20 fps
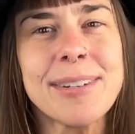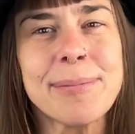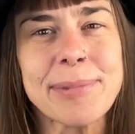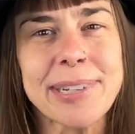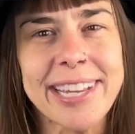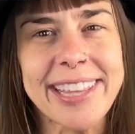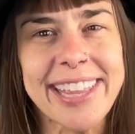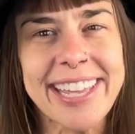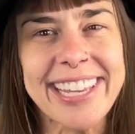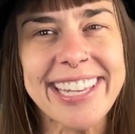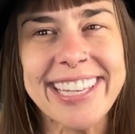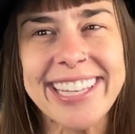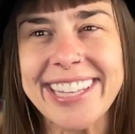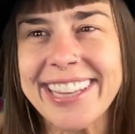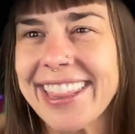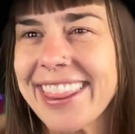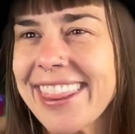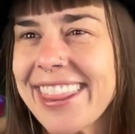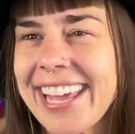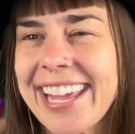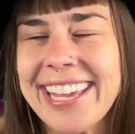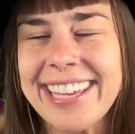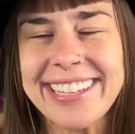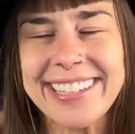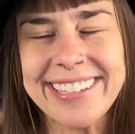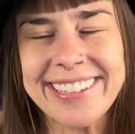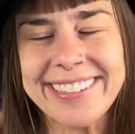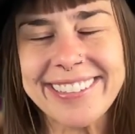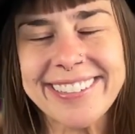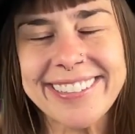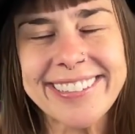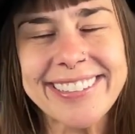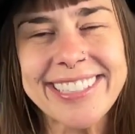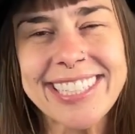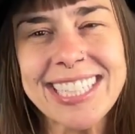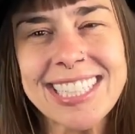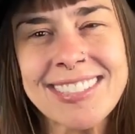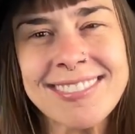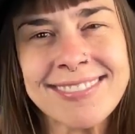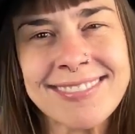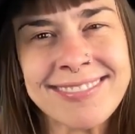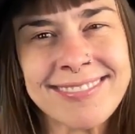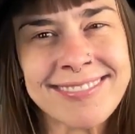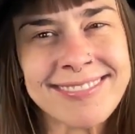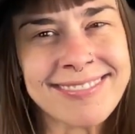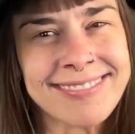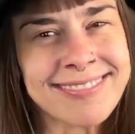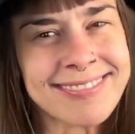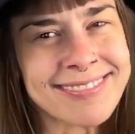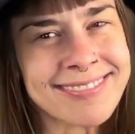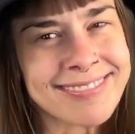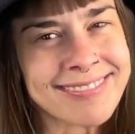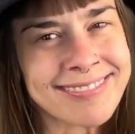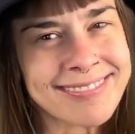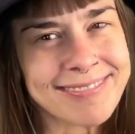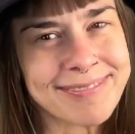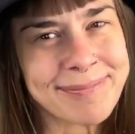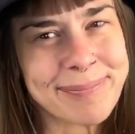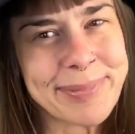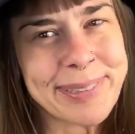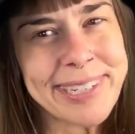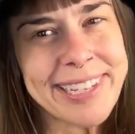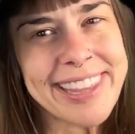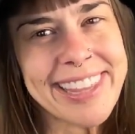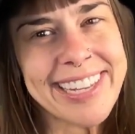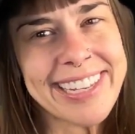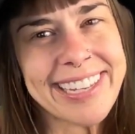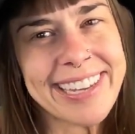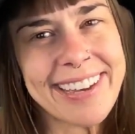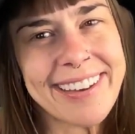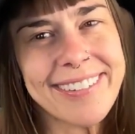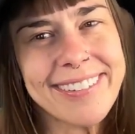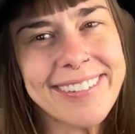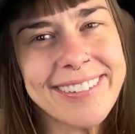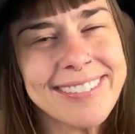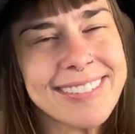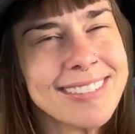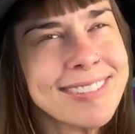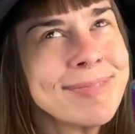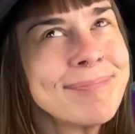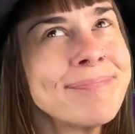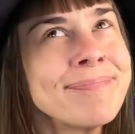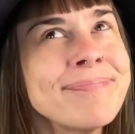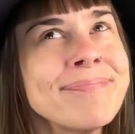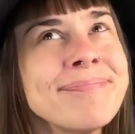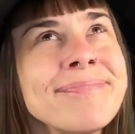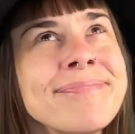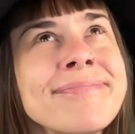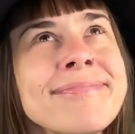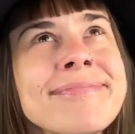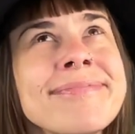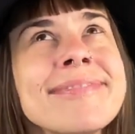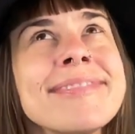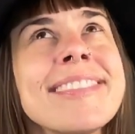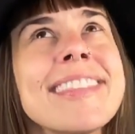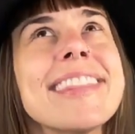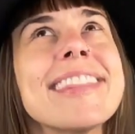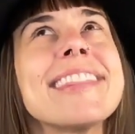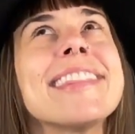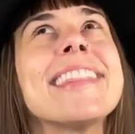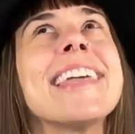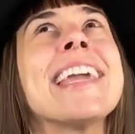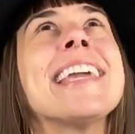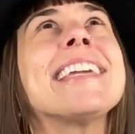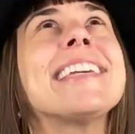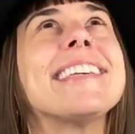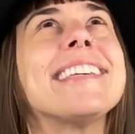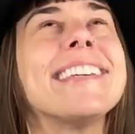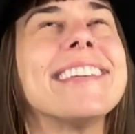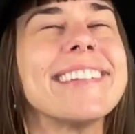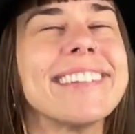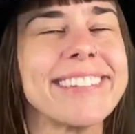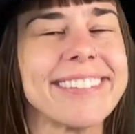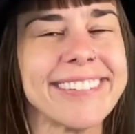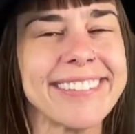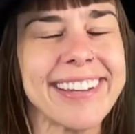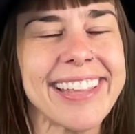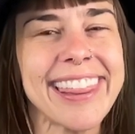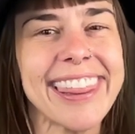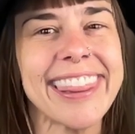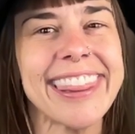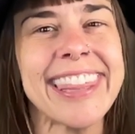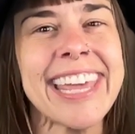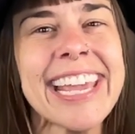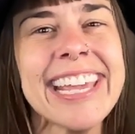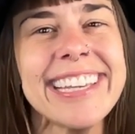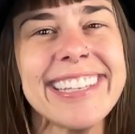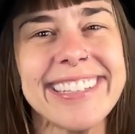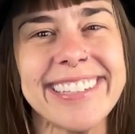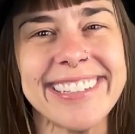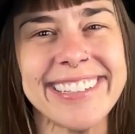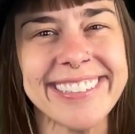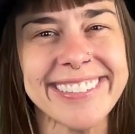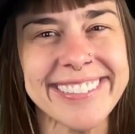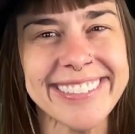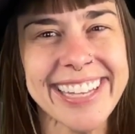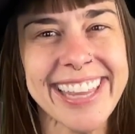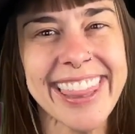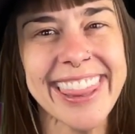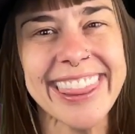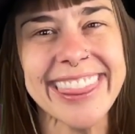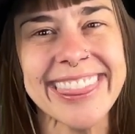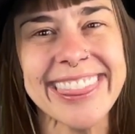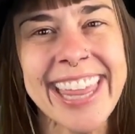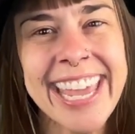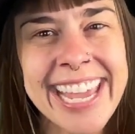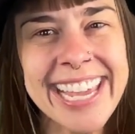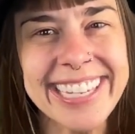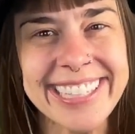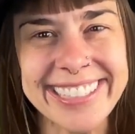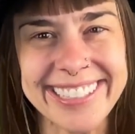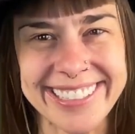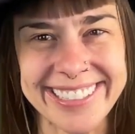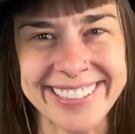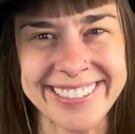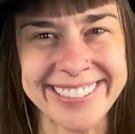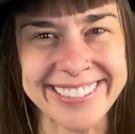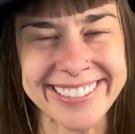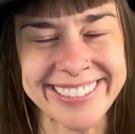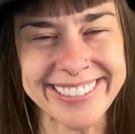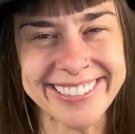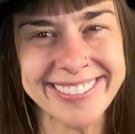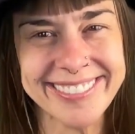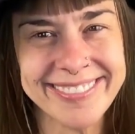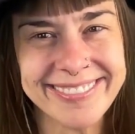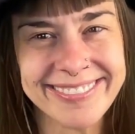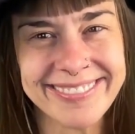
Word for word: Breathing in, thank you breathing out. Thank you. Thank you. Thank you.